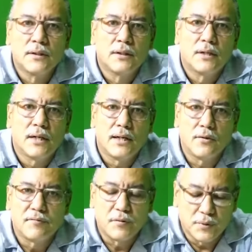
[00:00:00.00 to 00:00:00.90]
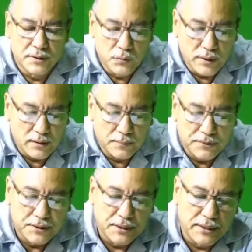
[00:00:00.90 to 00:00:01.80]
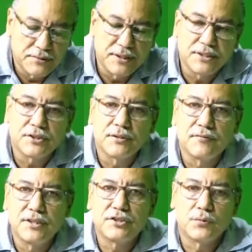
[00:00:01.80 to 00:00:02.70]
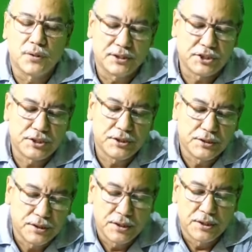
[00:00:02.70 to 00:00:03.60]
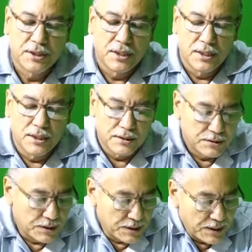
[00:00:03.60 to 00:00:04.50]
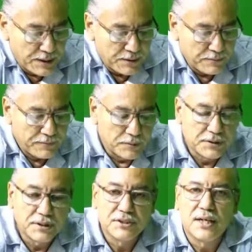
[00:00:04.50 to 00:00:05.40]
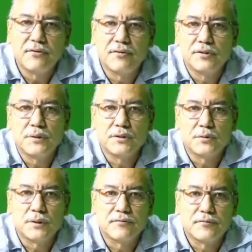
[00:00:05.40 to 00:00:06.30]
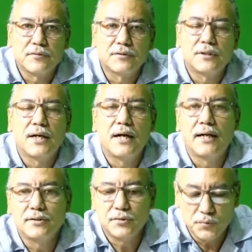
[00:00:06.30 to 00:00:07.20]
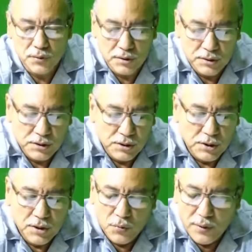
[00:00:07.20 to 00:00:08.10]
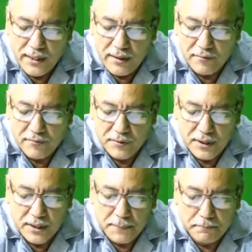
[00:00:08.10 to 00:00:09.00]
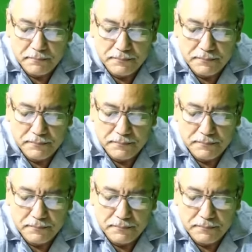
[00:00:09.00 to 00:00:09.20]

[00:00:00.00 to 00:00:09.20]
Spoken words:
Hello, everyone, and welcome to today's edition of Nation Watch. Today, 14 January 2024, and we have a